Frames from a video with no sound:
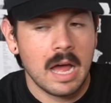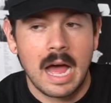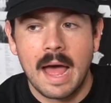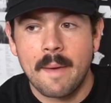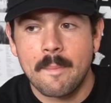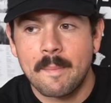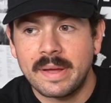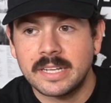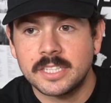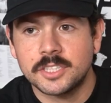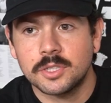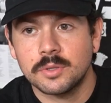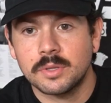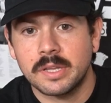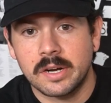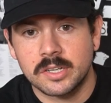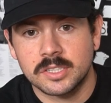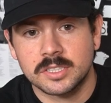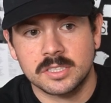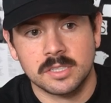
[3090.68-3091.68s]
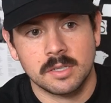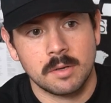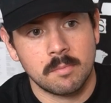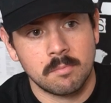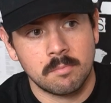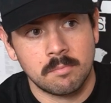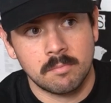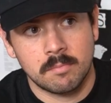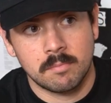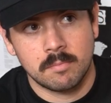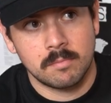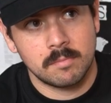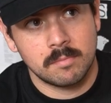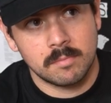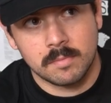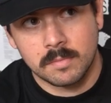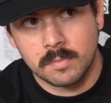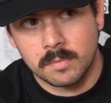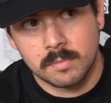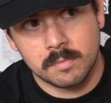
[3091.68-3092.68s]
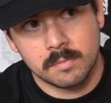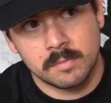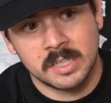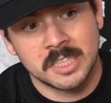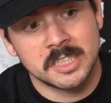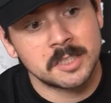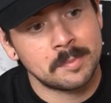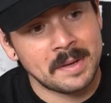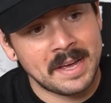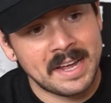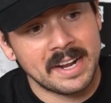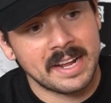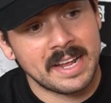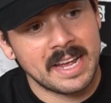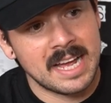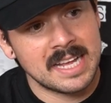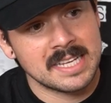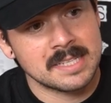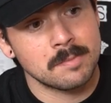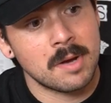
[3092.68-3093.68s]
I bet you there's some Hispanic-ass